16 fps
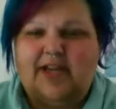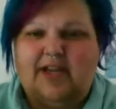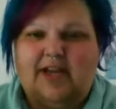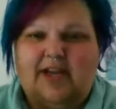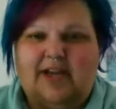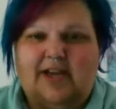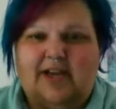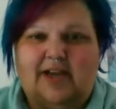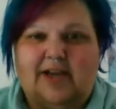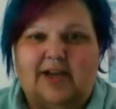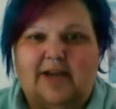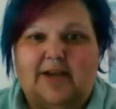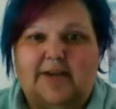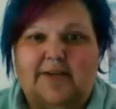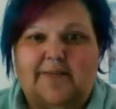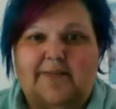
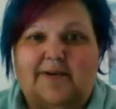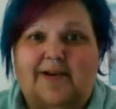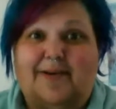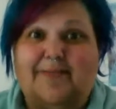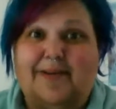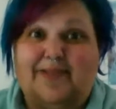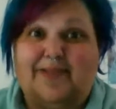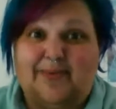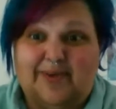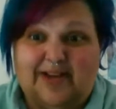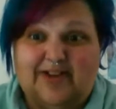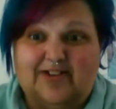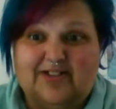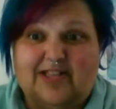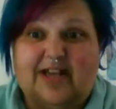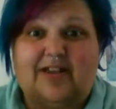I'll be 3
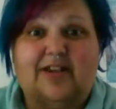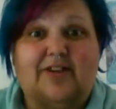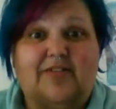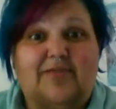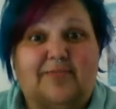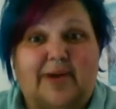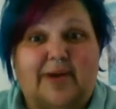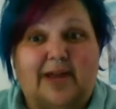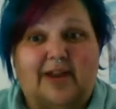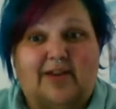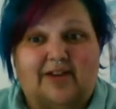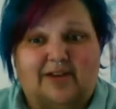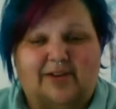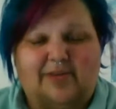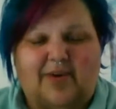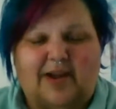years out of my
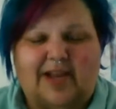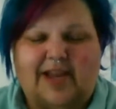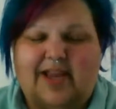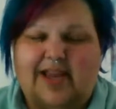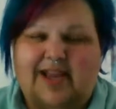RNY.